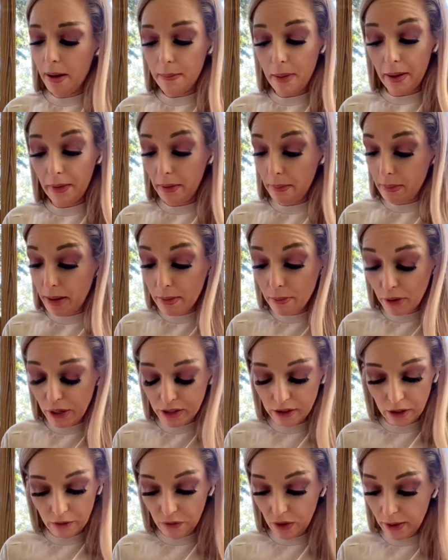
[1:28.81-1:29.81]
about the
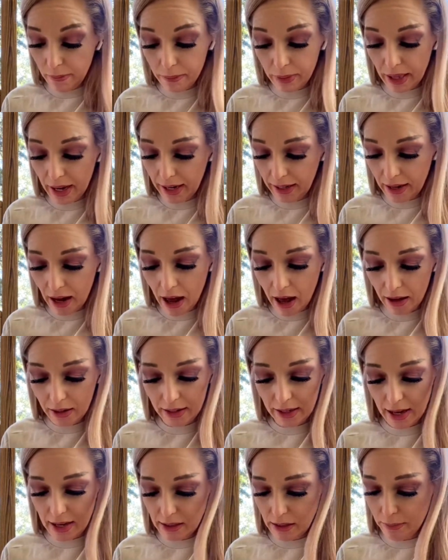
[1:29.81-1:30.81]
memories of him playing
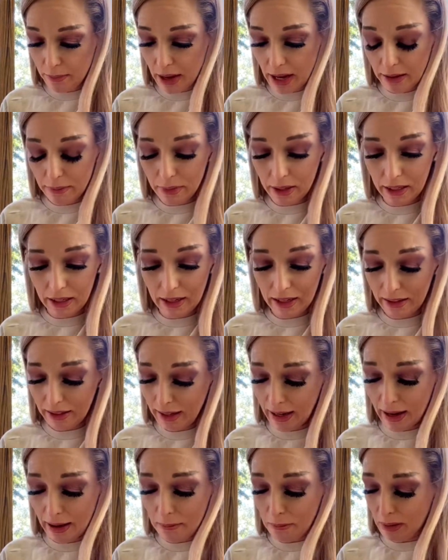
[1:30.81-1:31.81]
hockey as a baby
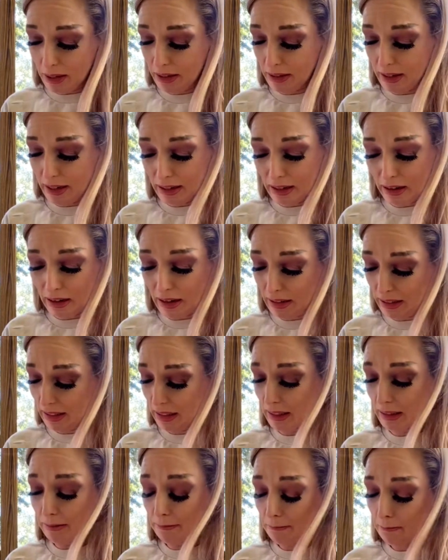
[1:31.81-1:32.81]
and camping and
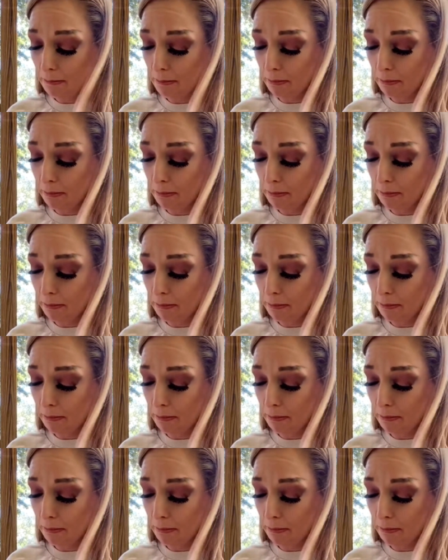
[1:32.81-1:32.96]
hunting.